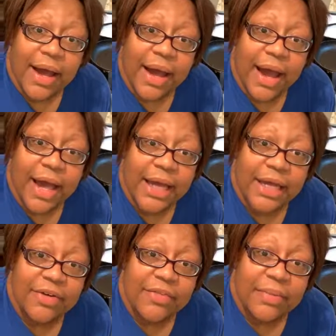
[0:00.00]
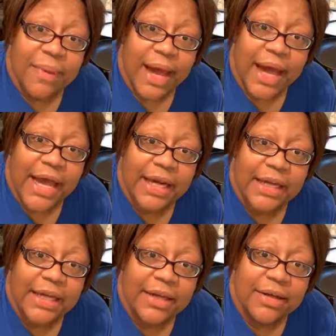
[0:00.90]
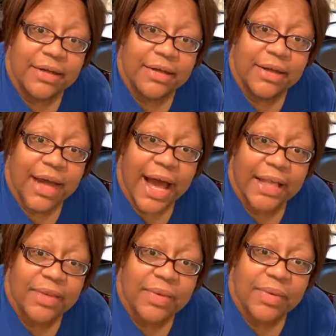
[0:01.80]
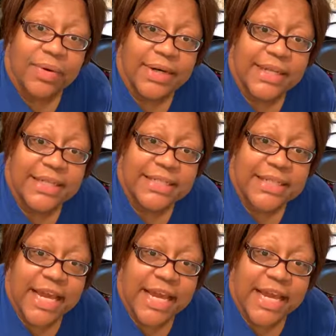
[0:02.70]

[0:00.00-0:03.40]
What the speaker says: Hey everybody. Hi Lori and